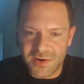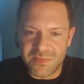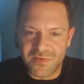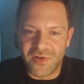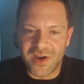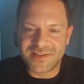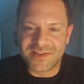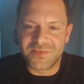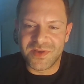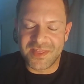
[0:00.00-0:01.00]
I would be
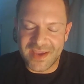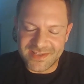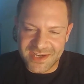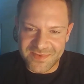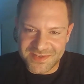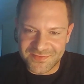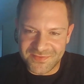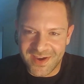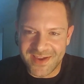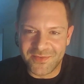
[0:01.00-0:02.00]
writing what they tell me to
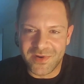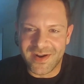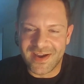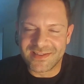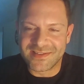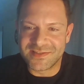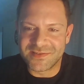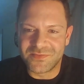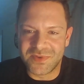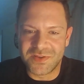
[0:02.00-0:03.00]
write. Whereas
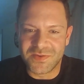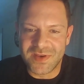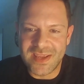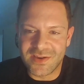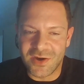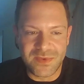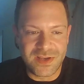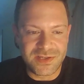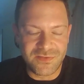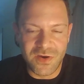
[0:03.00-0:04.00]
when you're doing e-com and
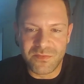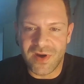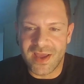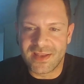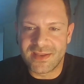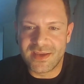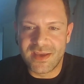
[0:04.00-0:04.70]
it's your own brand,